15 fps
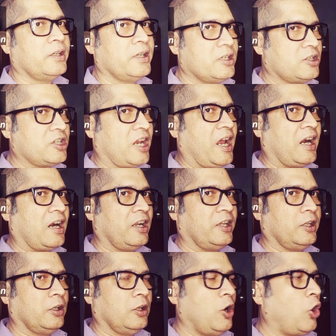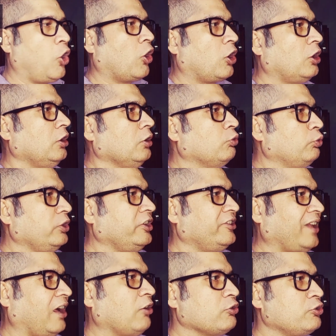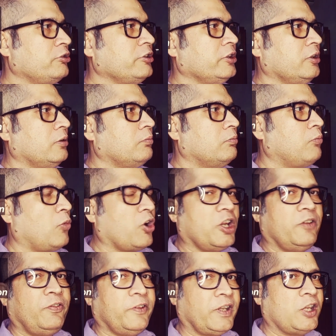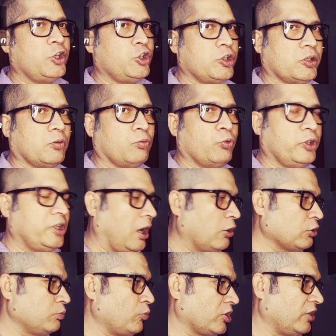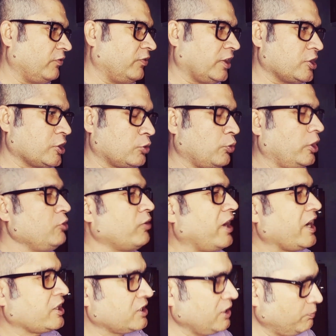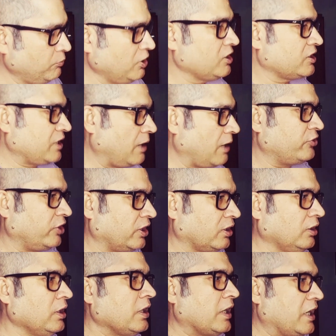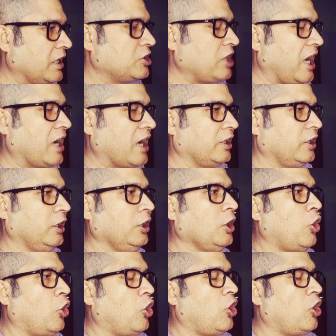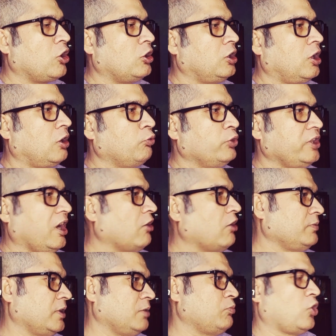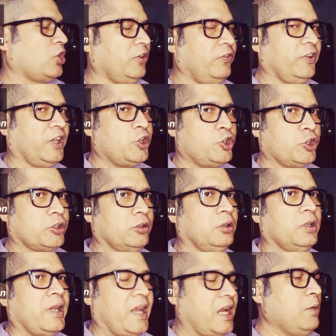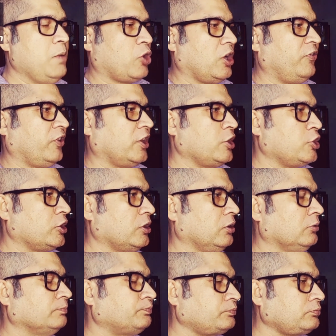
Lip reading: Entirely. Or without modification. Without modification. When you are accepting something entirely or without even modification, any modification,